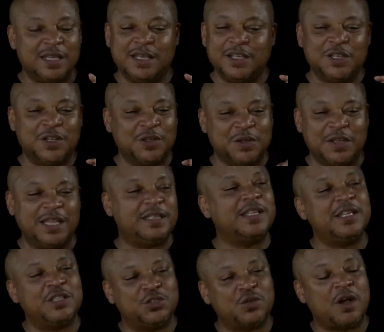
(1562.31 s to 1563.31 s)
you know, don't let
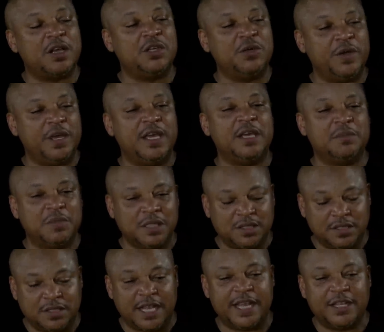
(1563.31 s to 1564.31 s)
that draw you in, but
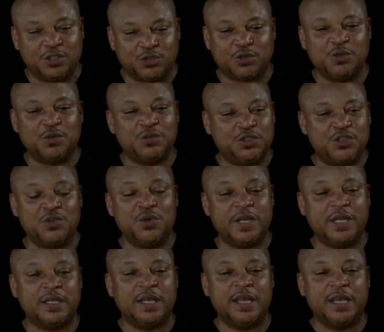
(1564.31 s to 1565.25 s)
stay true to it.